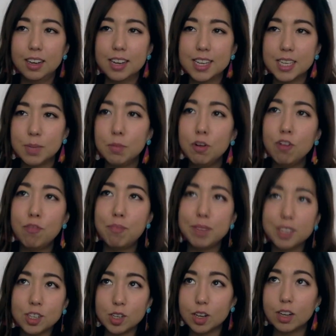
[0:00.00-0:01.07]
smooth but
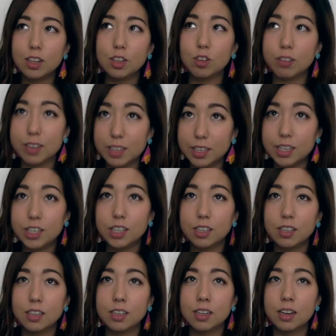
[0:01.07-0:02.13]
sudden transition,
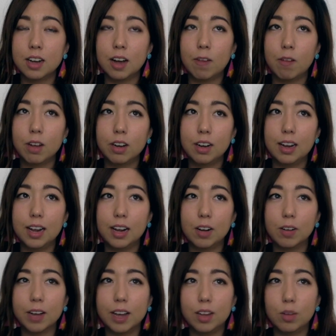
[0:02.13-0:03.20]
and I wonder, like,
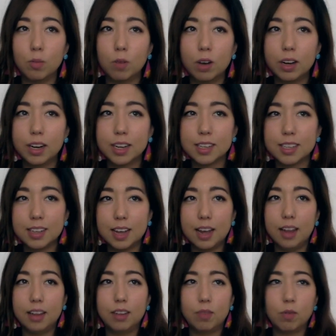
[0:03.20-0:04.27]
okay, to what
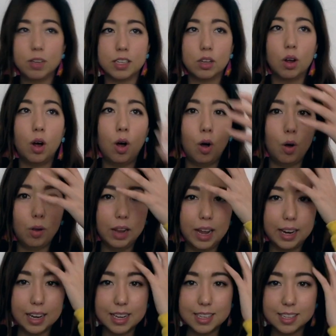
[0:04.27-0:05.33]
extent was it all
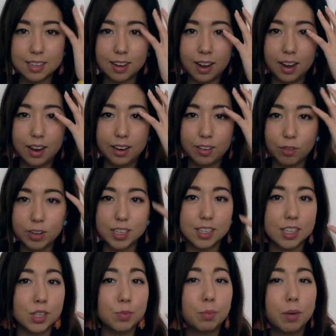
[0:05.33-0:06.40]
like inside
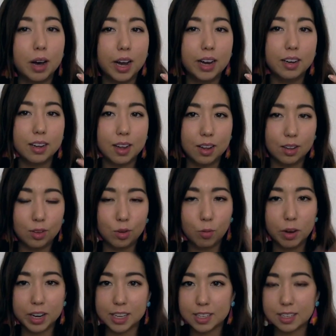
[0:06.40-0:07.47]
Riz's mind, and to
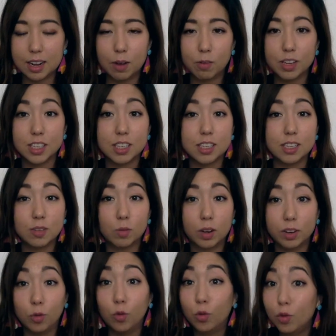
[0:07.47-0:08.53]
what extent was it
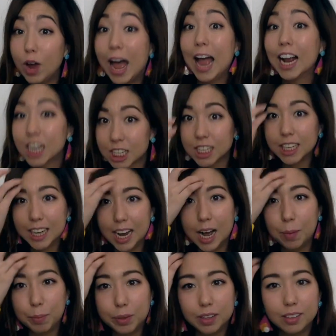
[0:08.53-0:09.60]
what actually
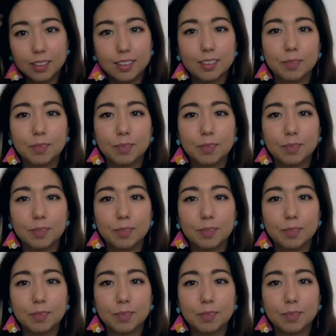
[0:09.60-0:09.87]
happened?